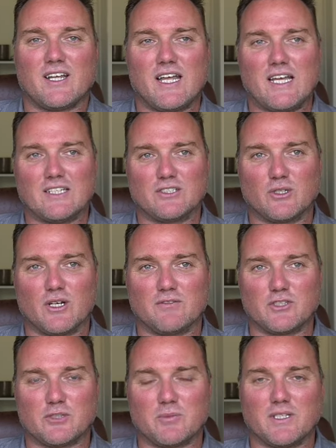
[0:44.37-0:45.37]
And so I've
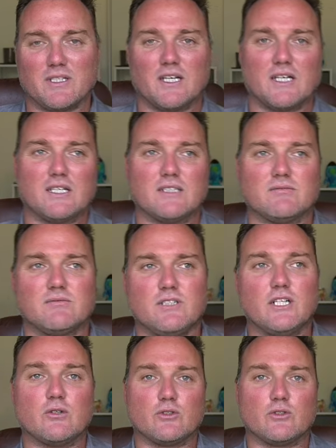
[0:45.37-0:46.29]
just been, uh, you know,